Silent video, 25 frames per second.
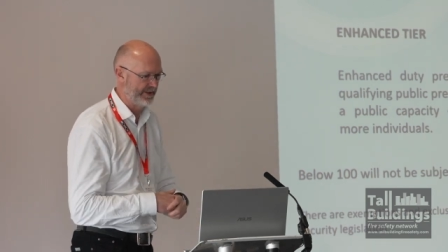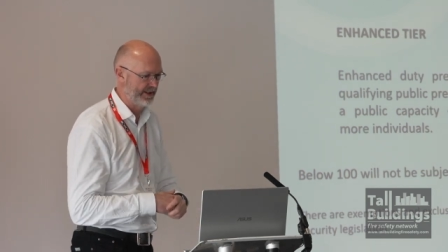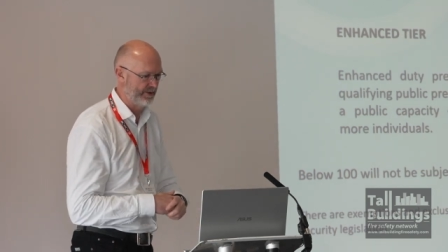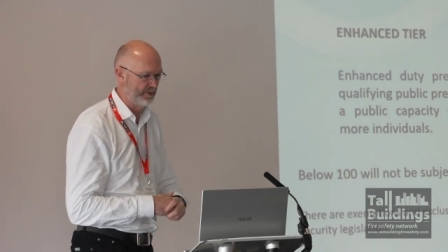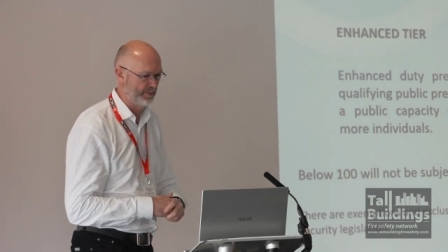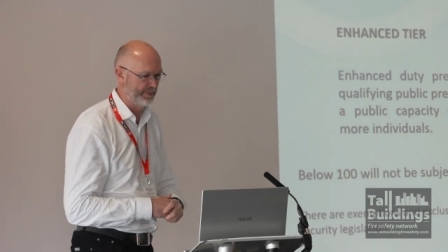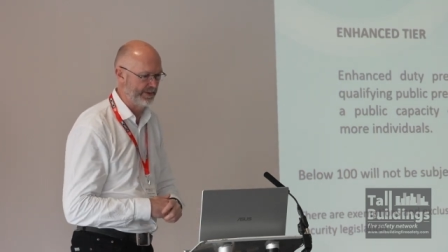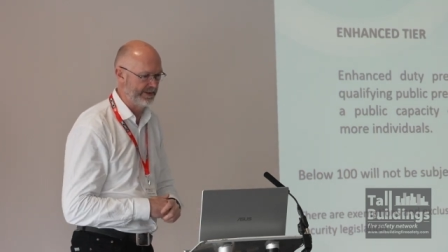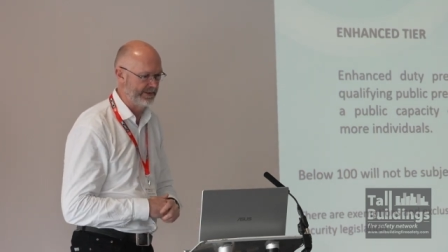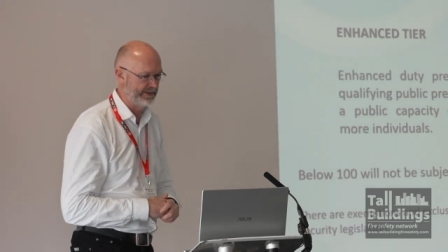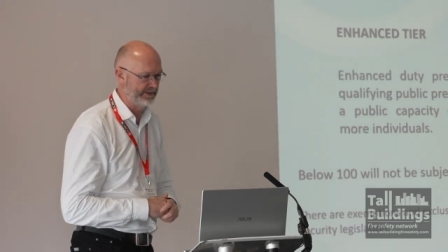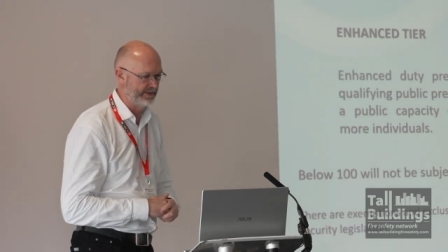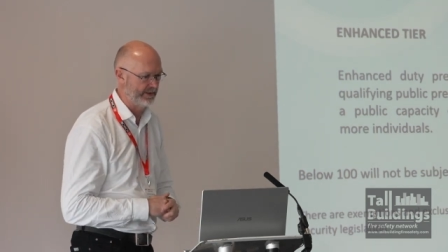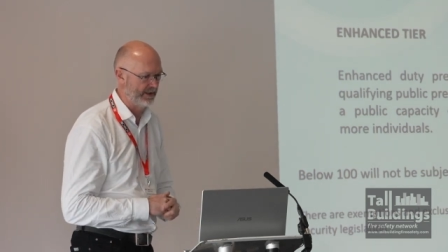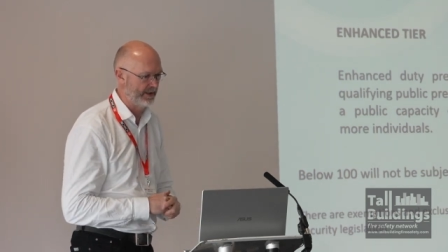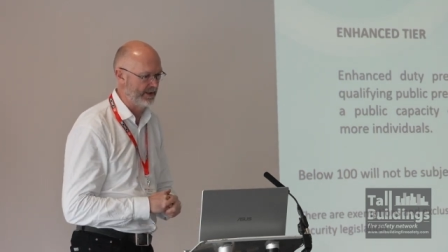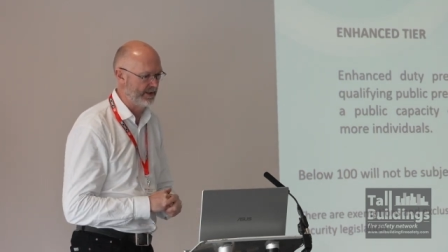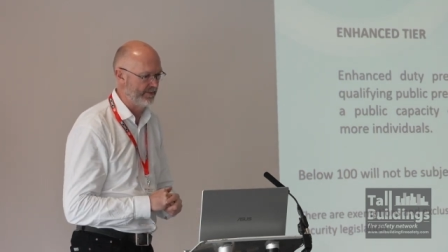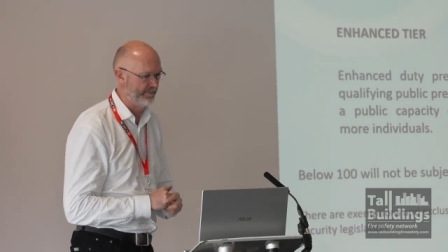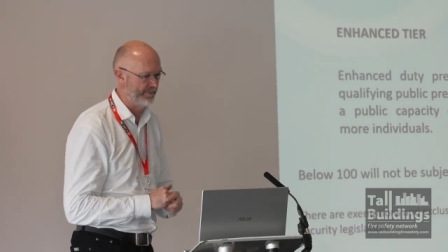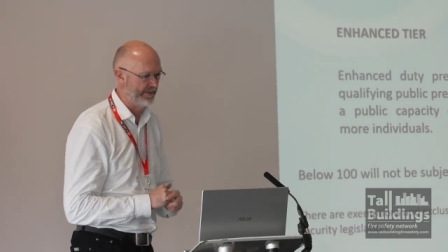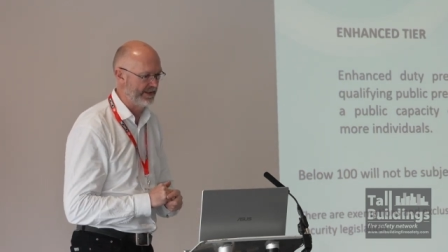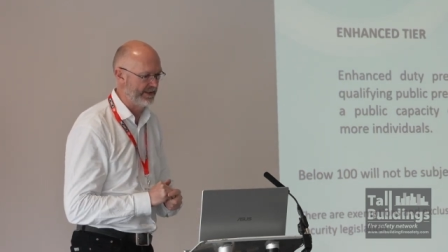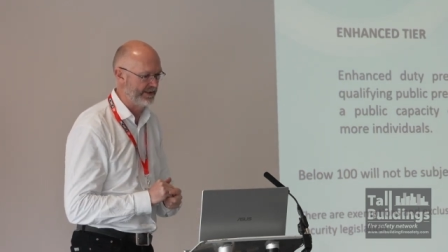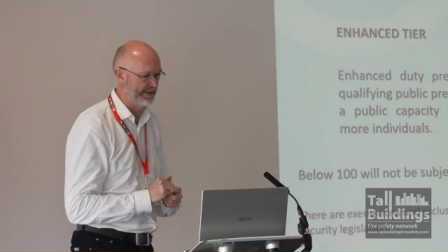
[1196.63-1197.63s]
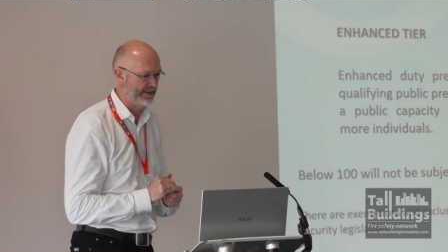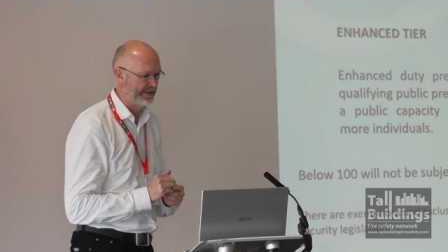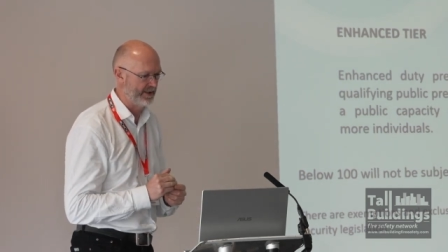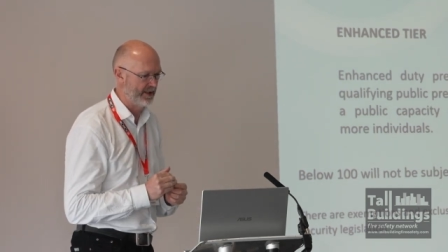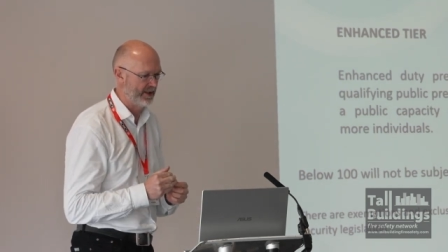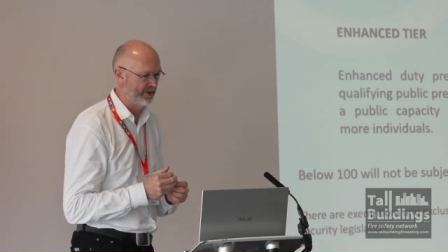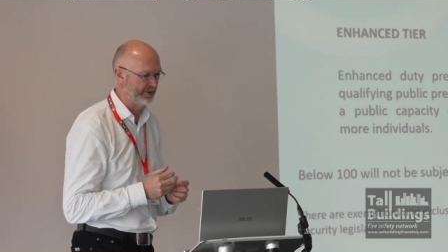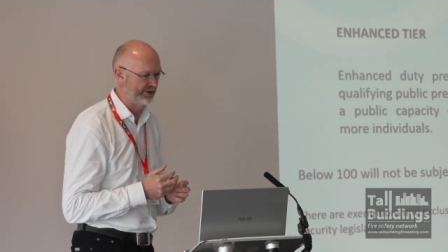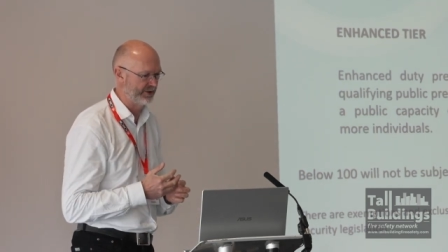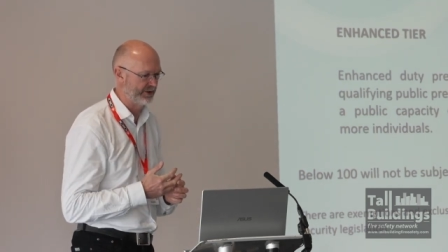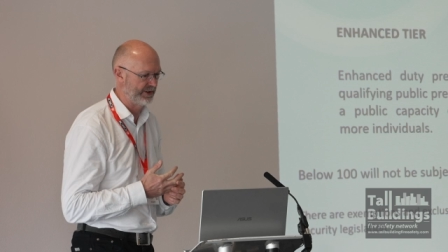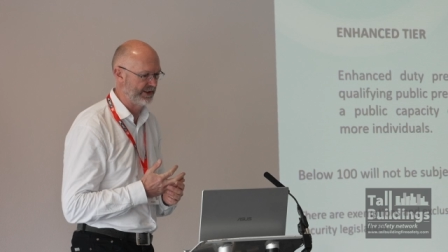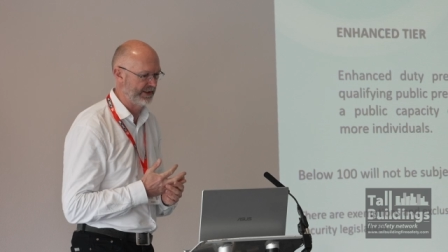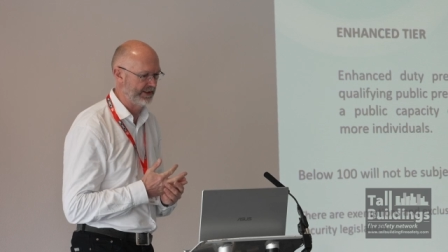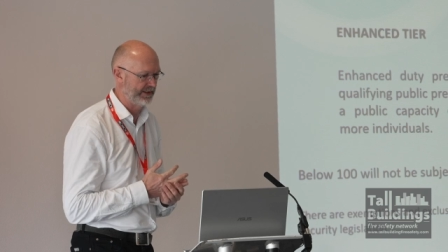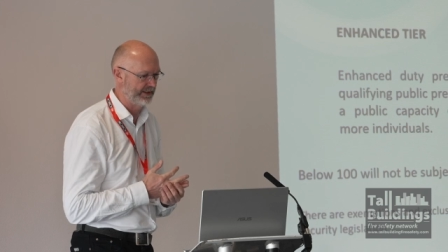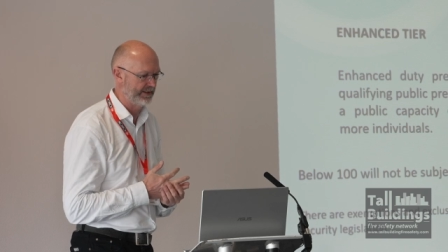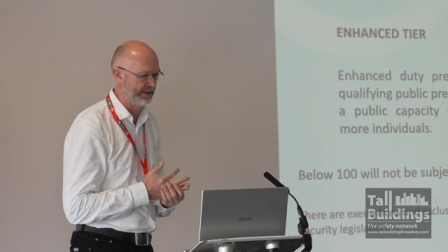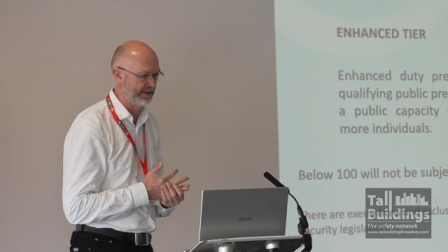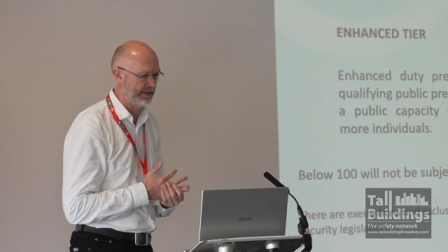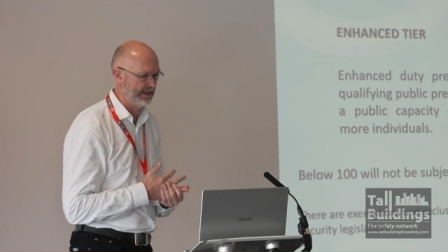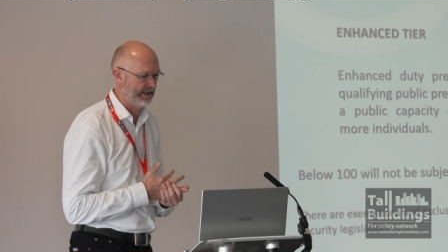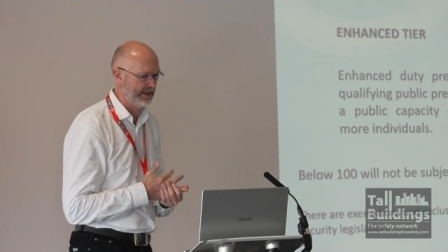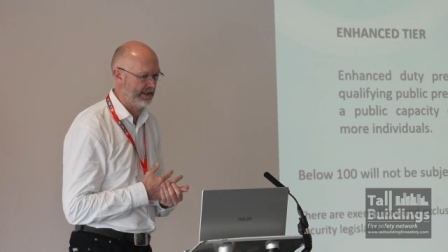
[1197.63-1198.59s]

they will be um, in the enhanced tier.